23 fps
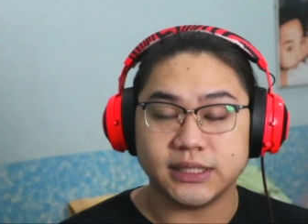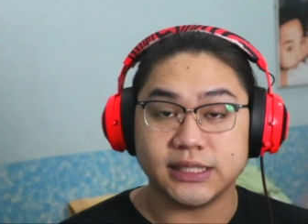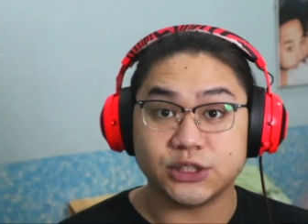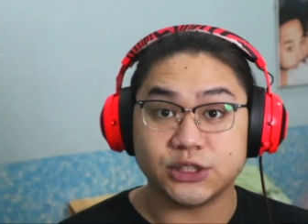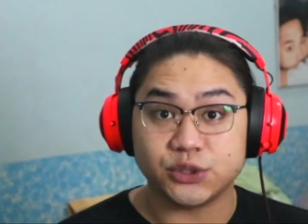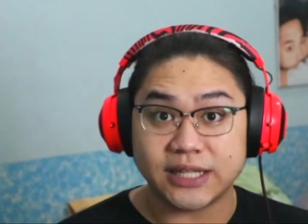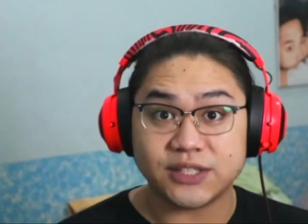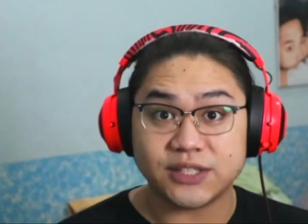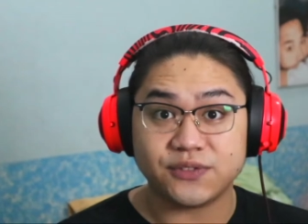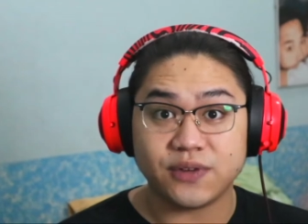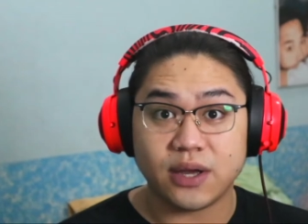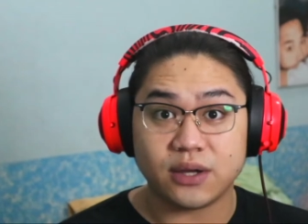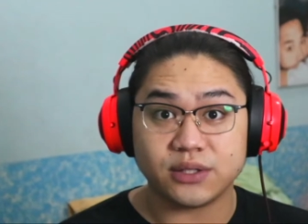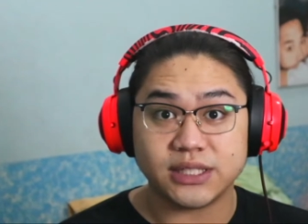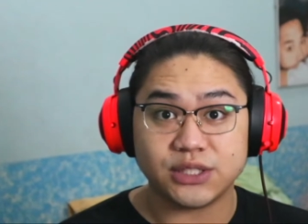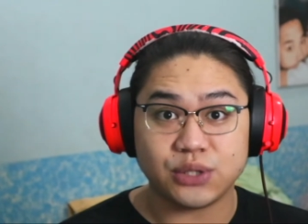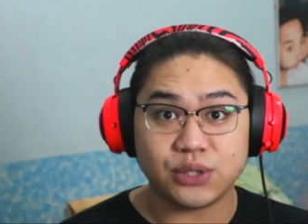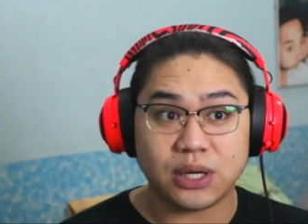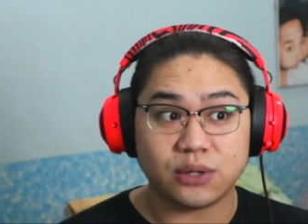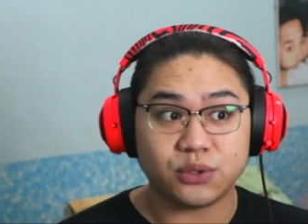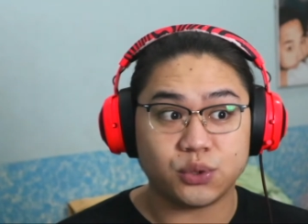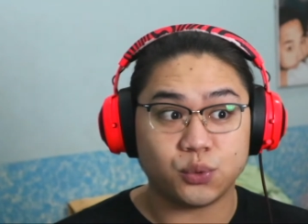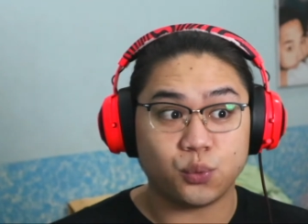Today's video, I'll teach
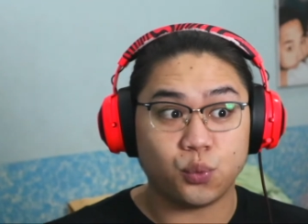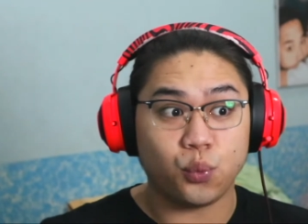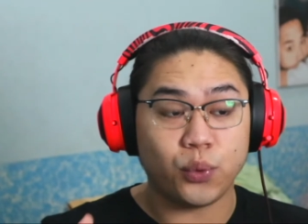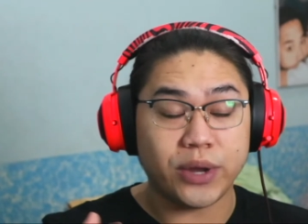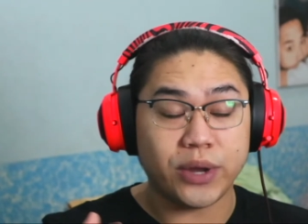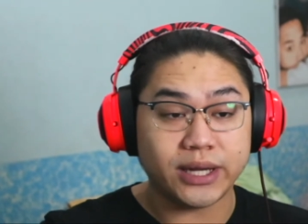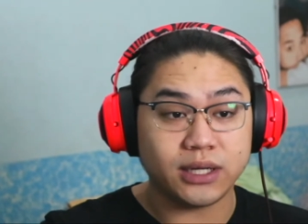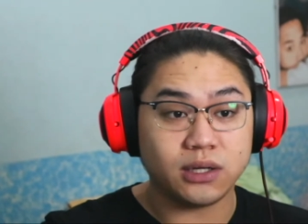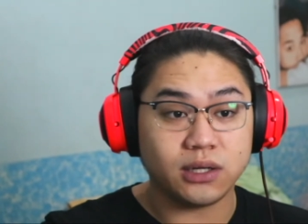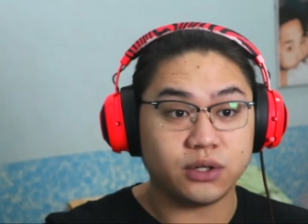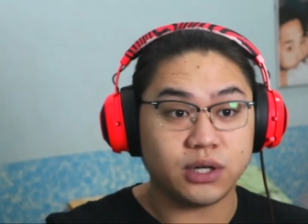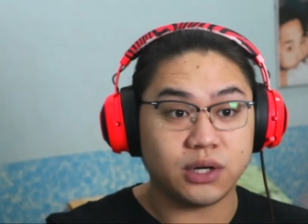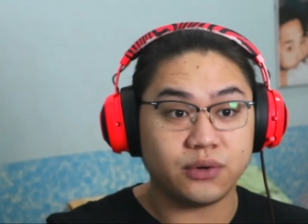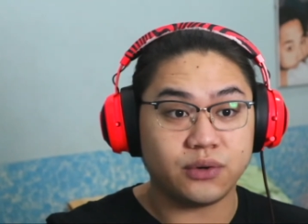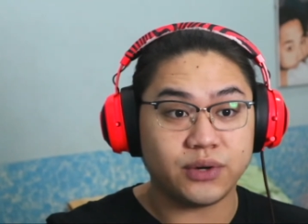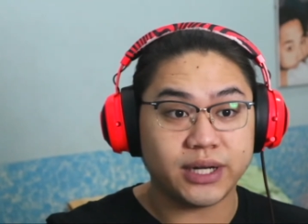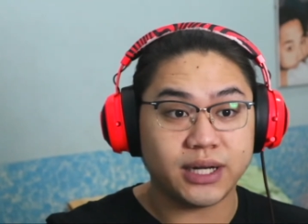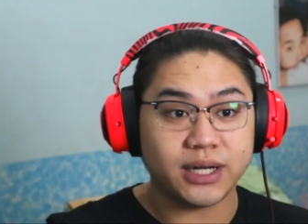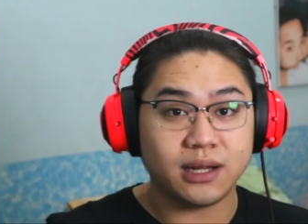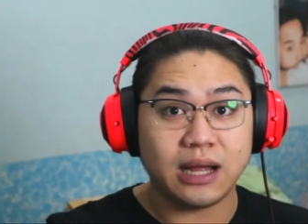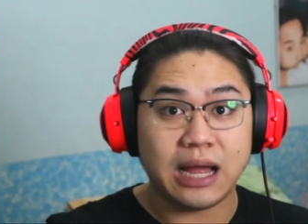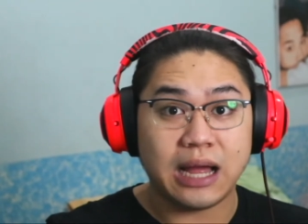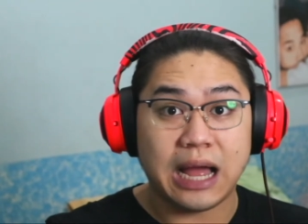you how to win on
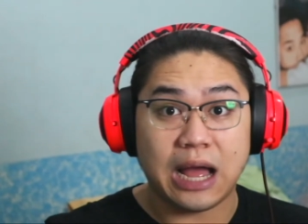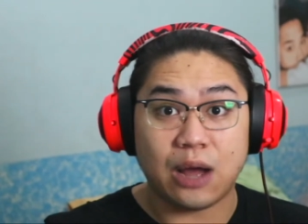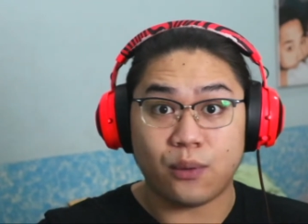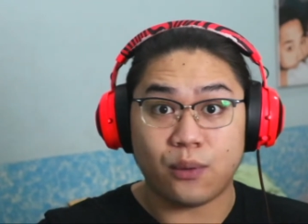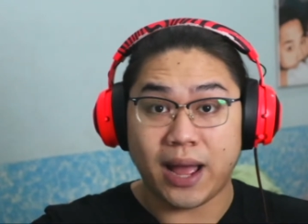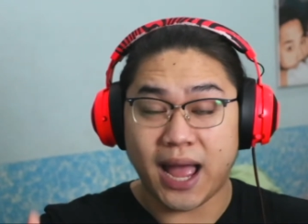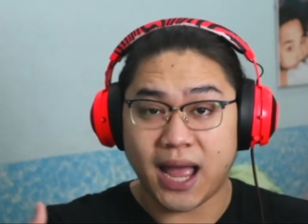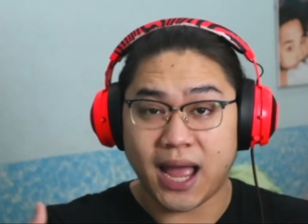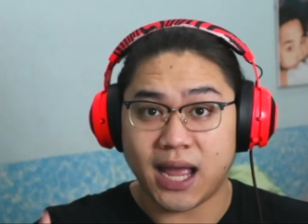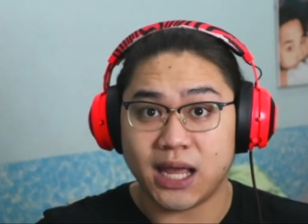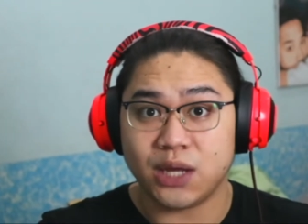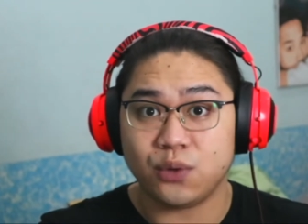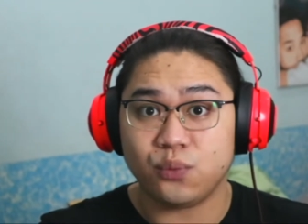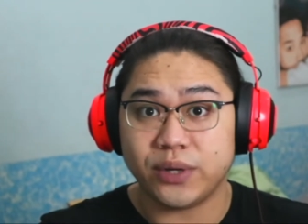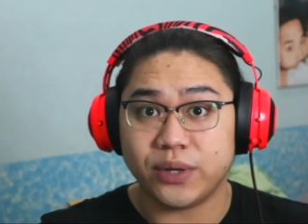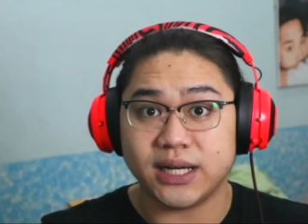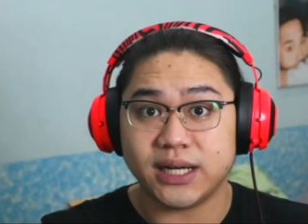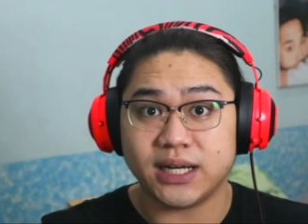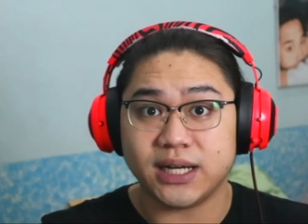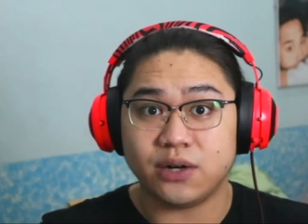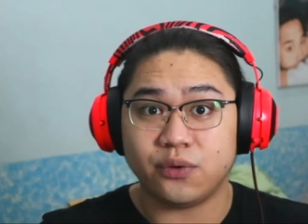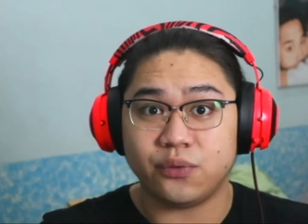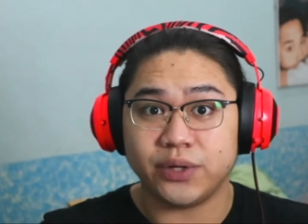Arena, how I win
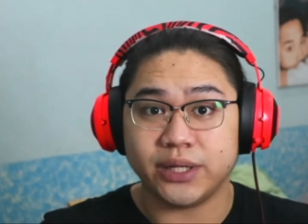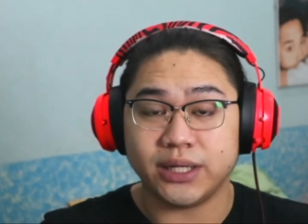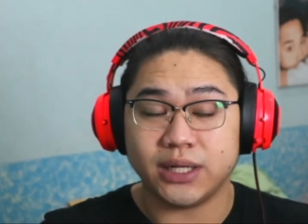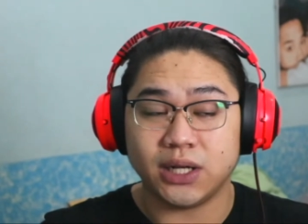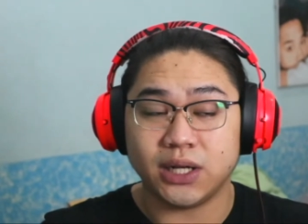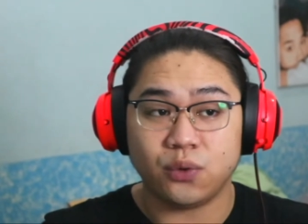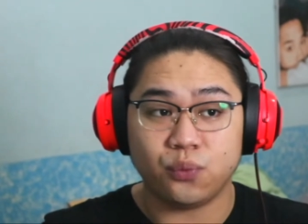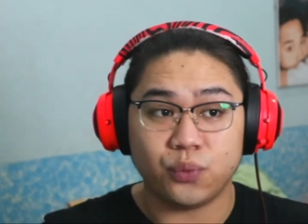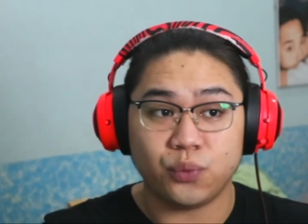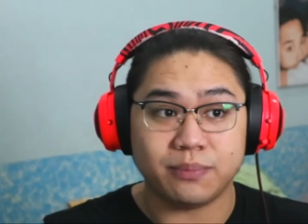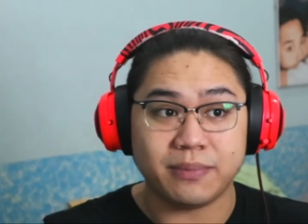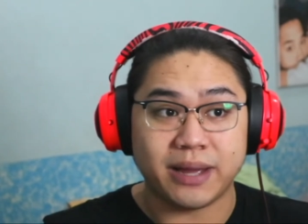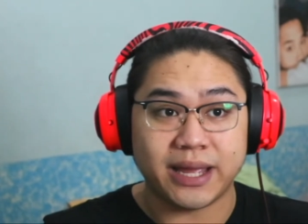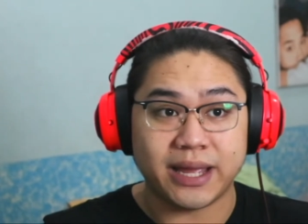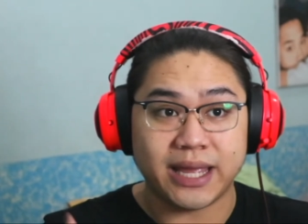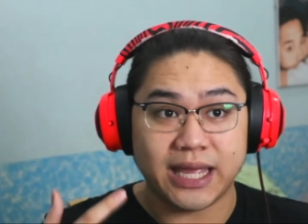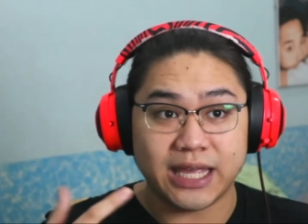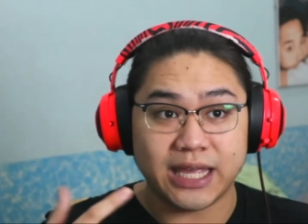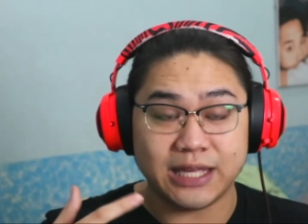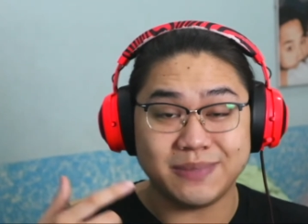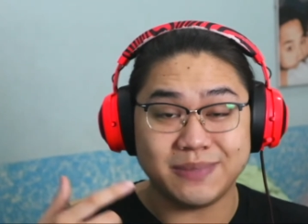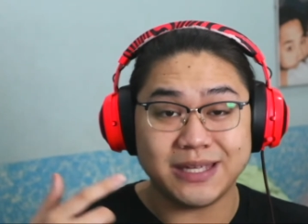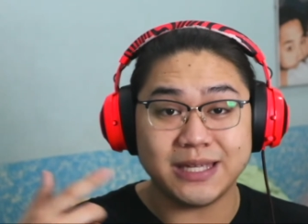in Arena with my
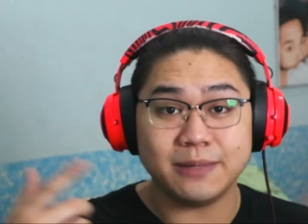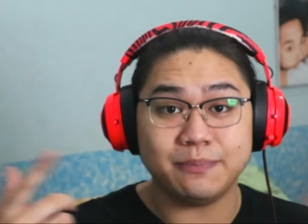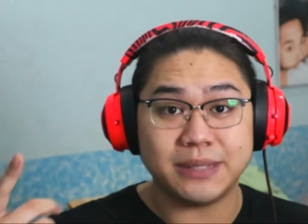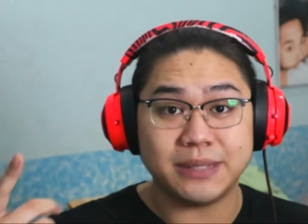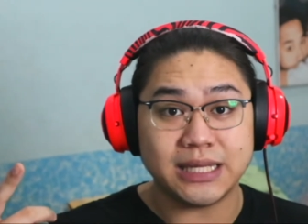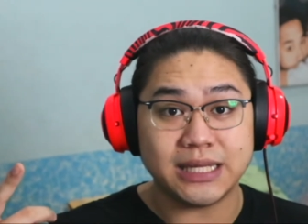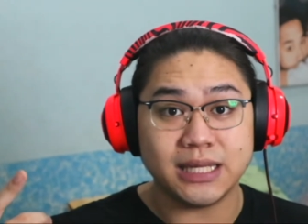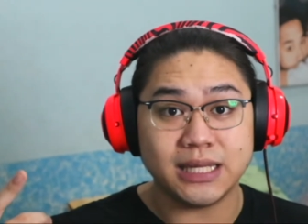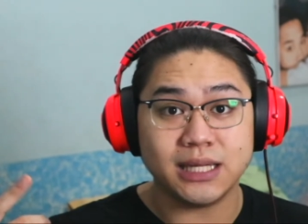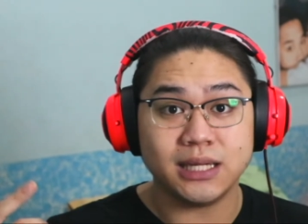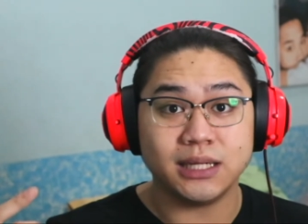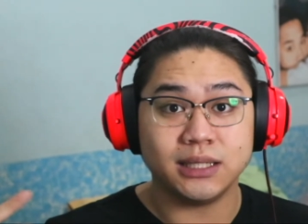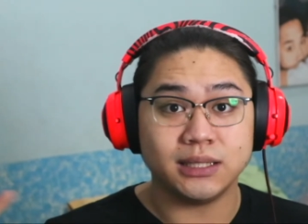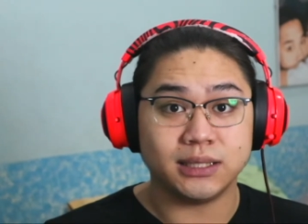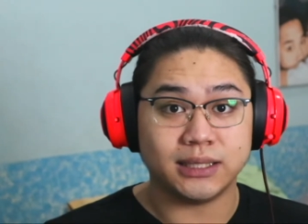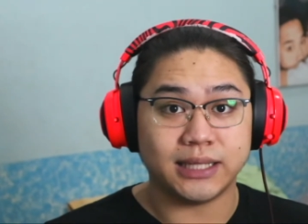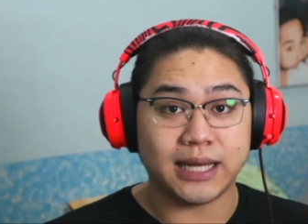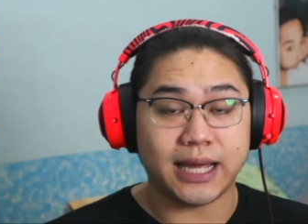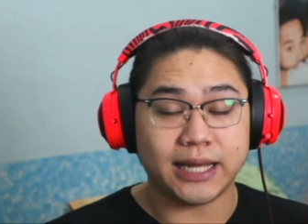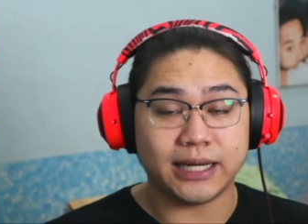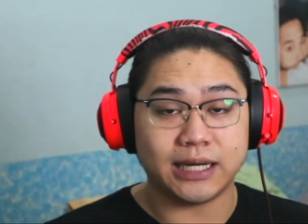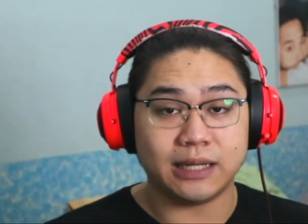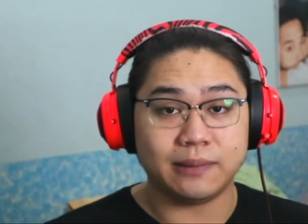ABP
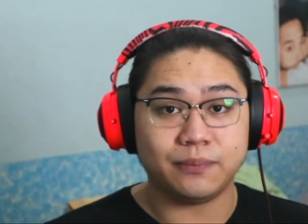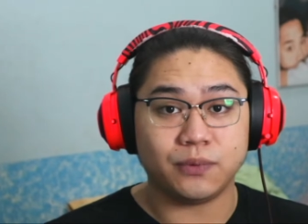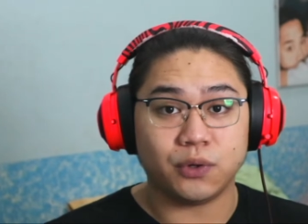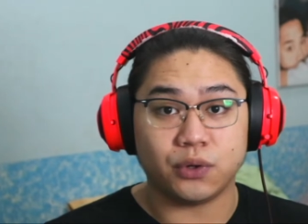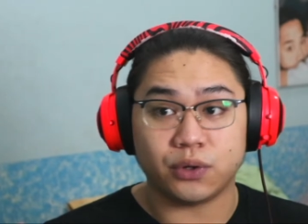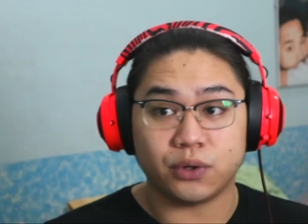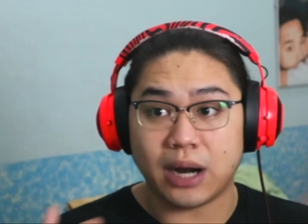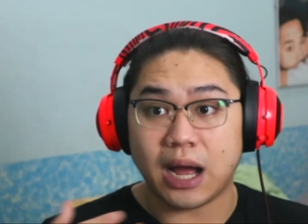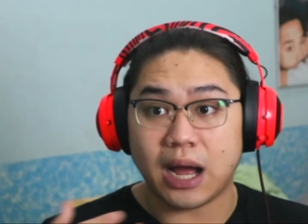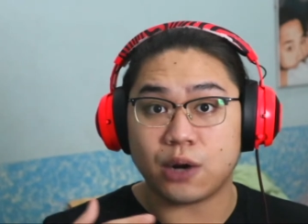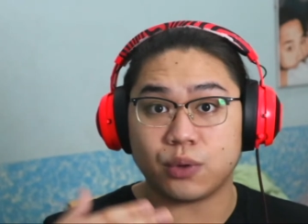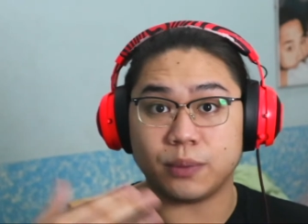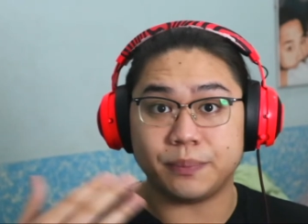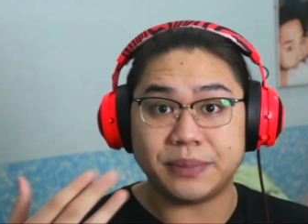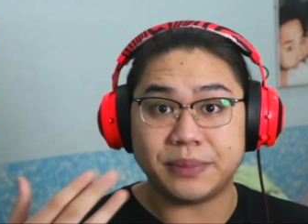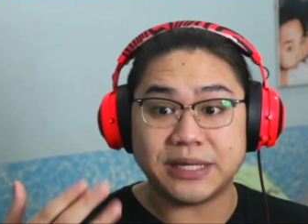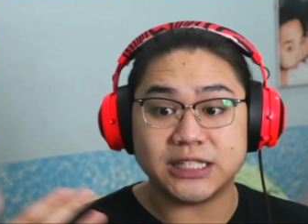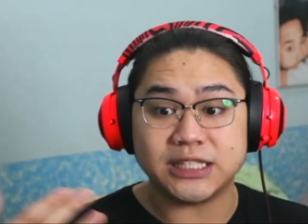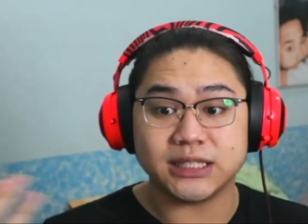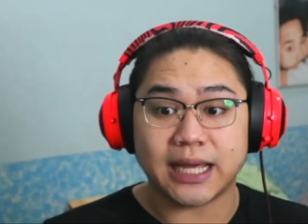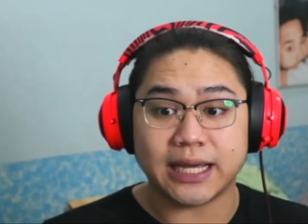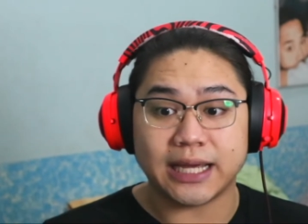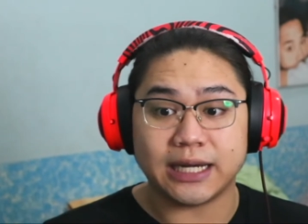lineup or Aqua
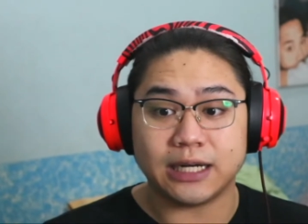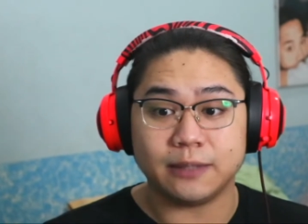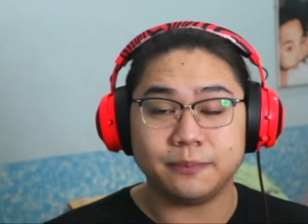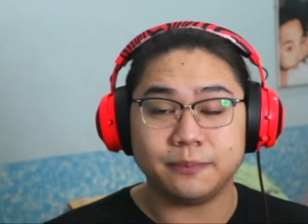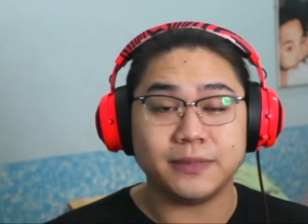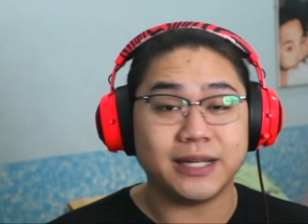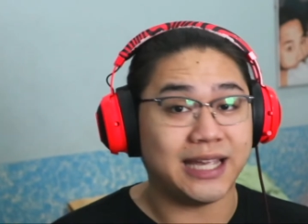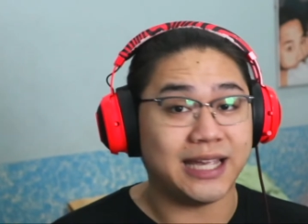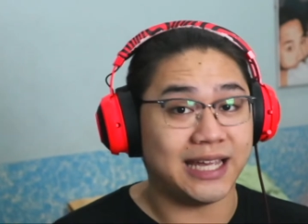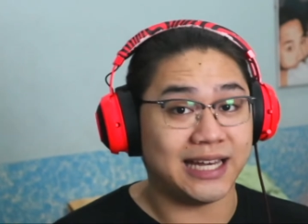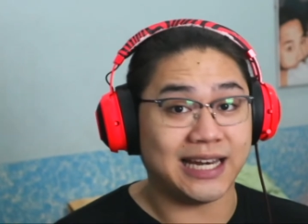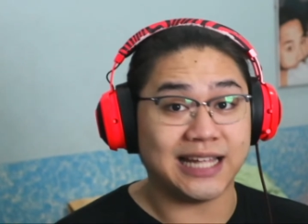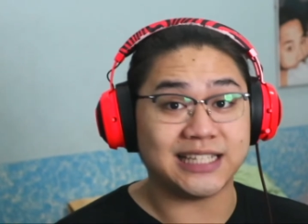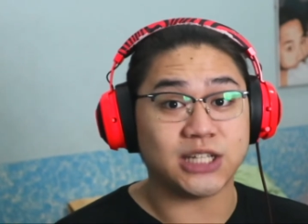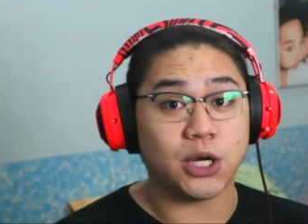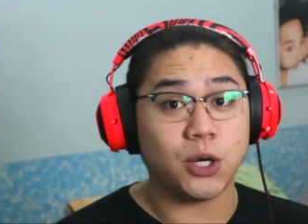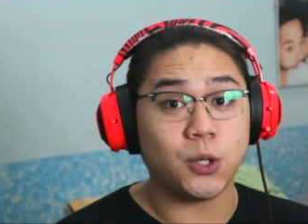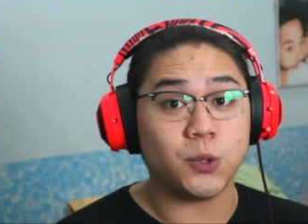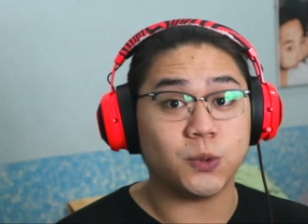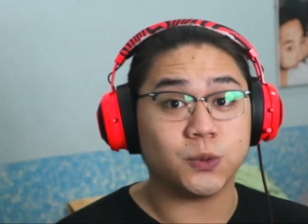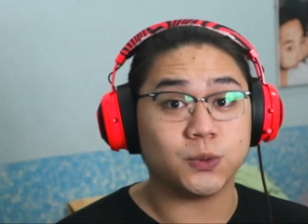Beast lineup, and let's go!